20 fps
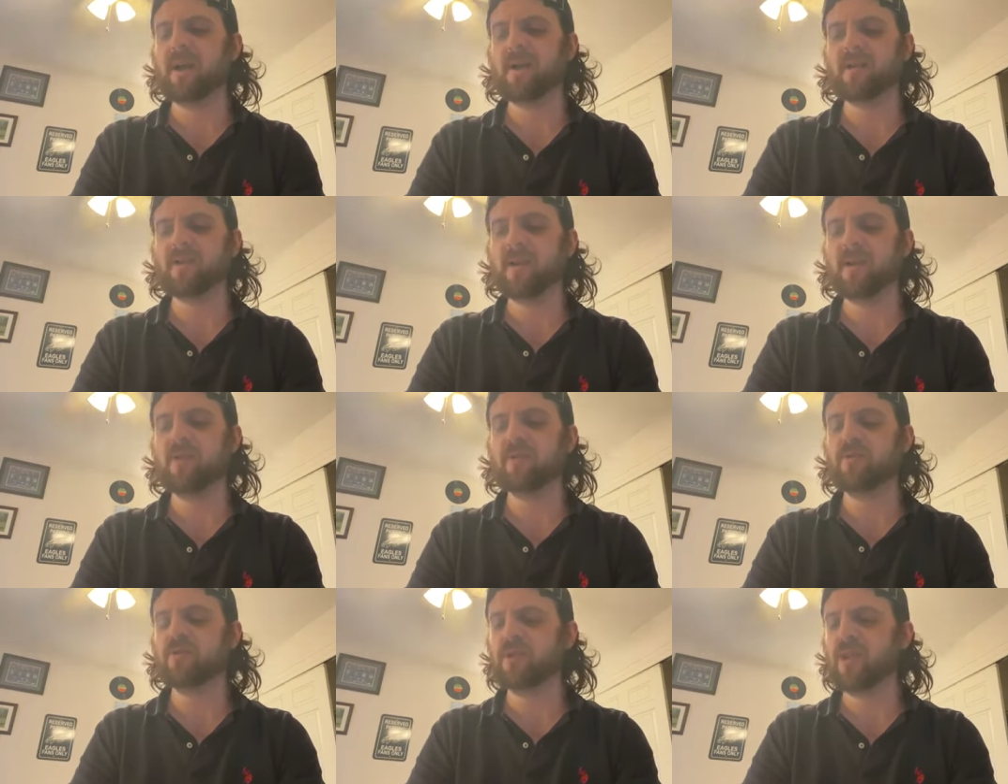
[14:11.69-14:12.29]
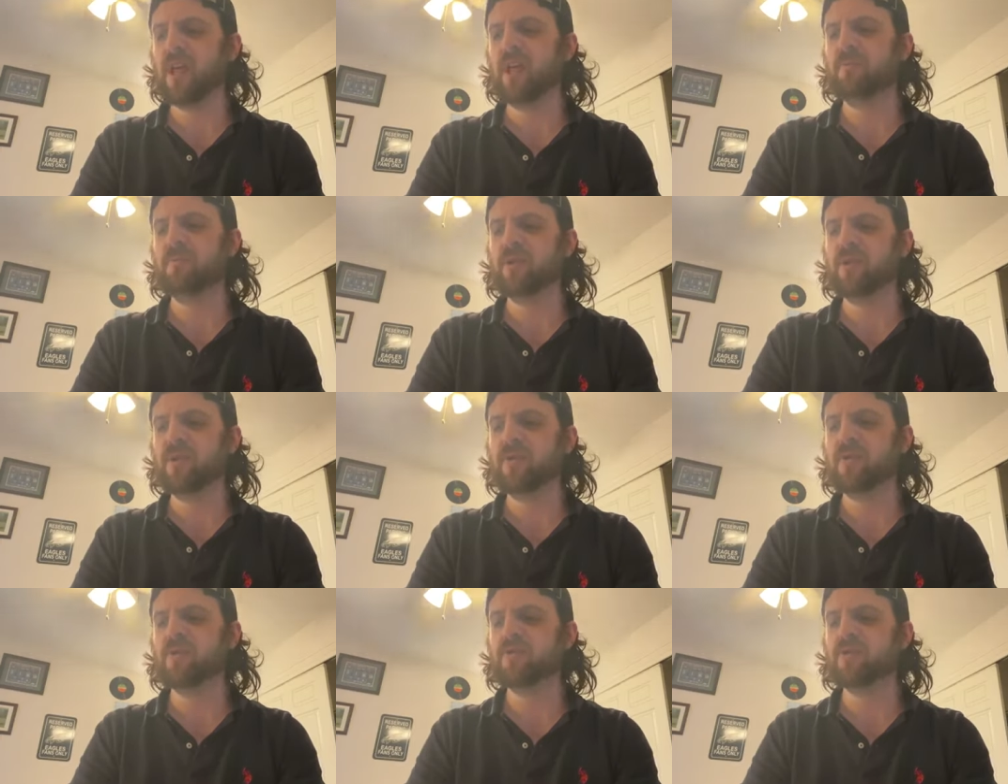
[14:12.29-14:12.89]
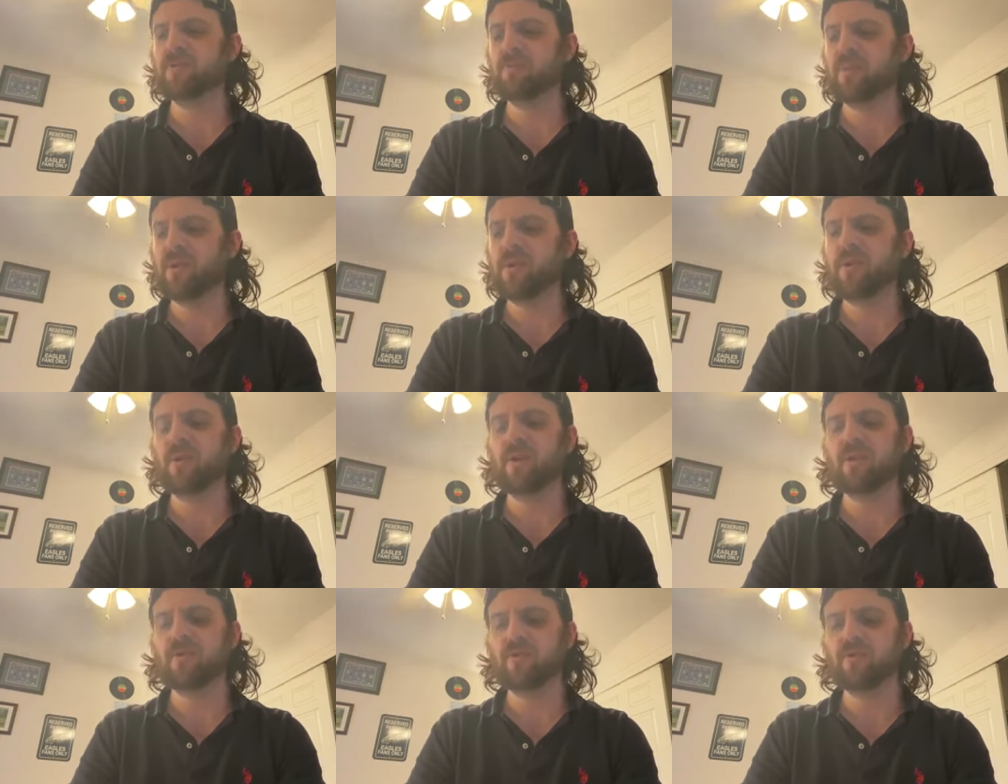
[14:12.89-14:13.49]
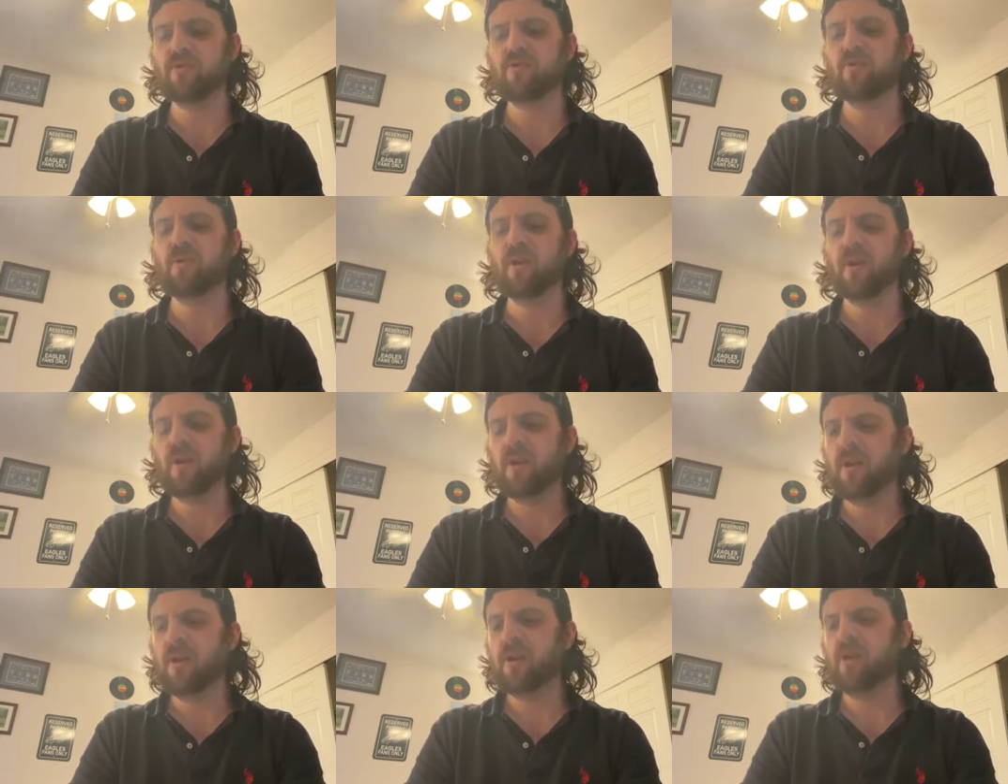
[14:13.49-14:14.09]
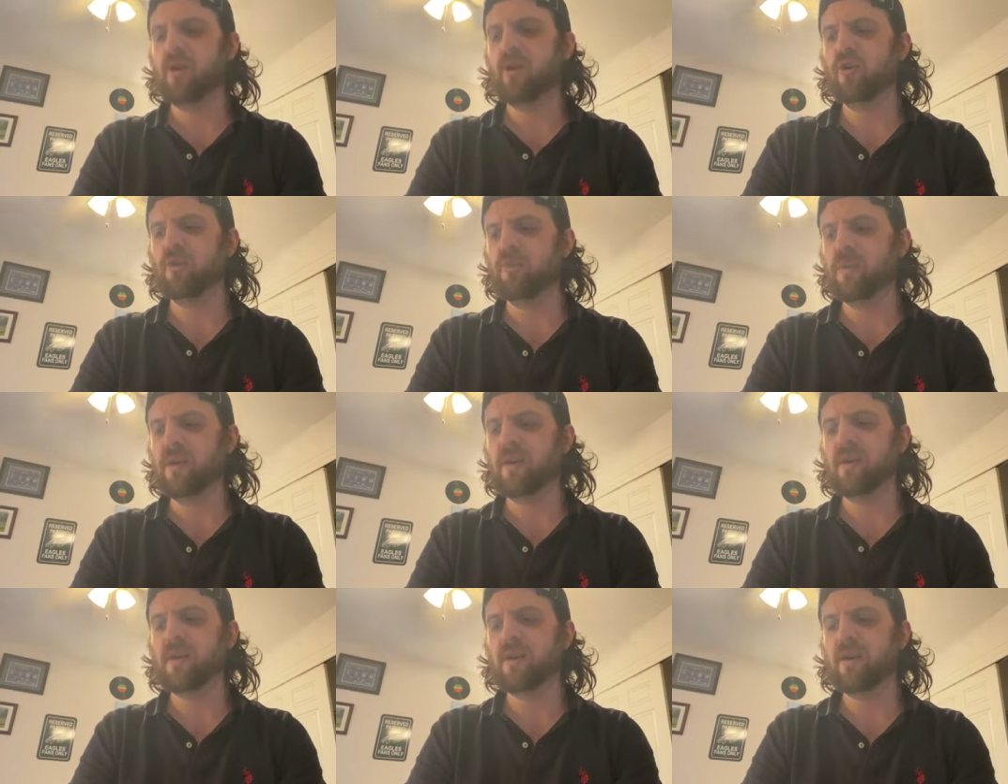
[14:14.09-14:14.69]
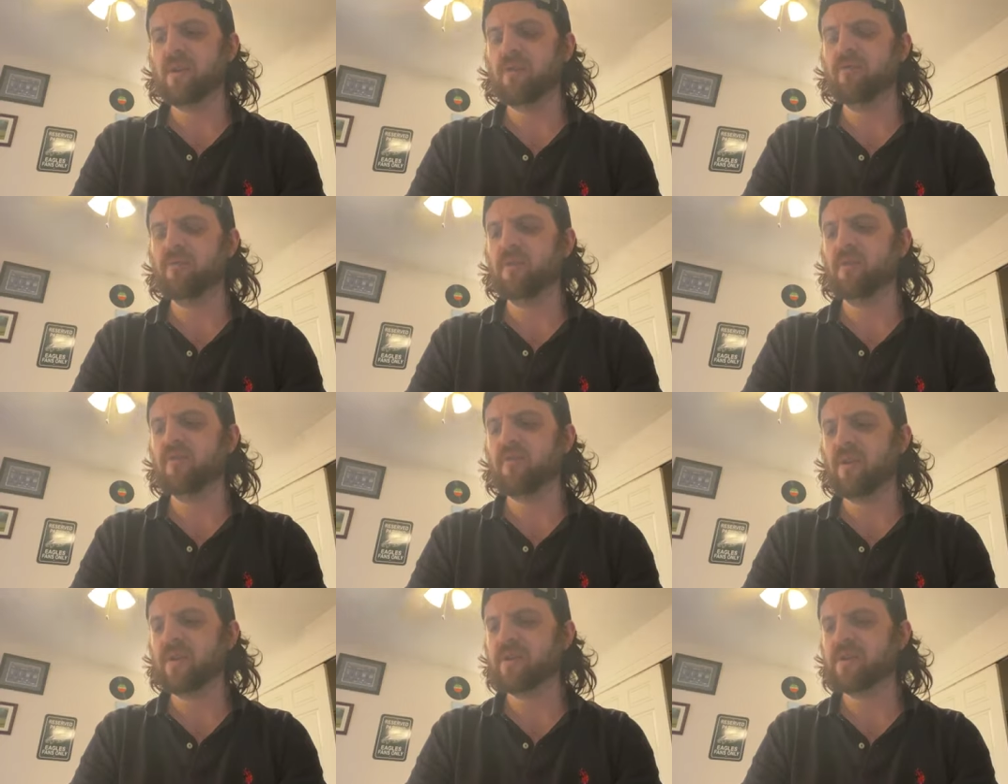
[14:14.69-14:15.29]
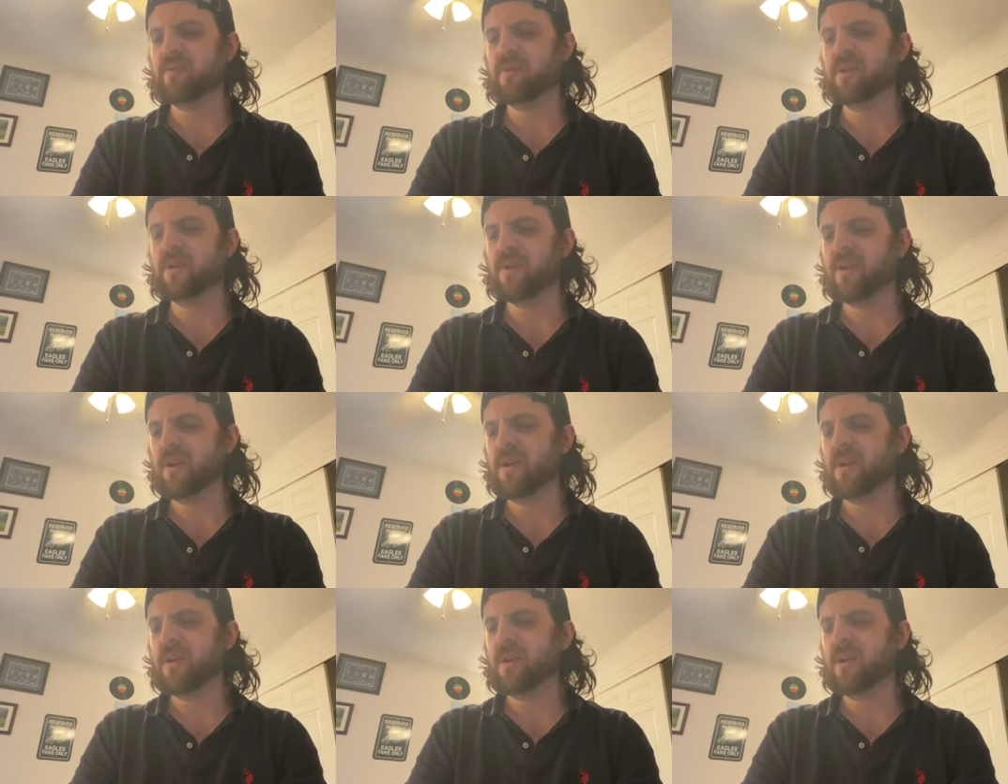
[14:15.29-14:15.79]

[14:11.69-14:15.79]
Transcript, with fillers: because there's a lot of millionaires and billionaires who know me and who've been friends with me and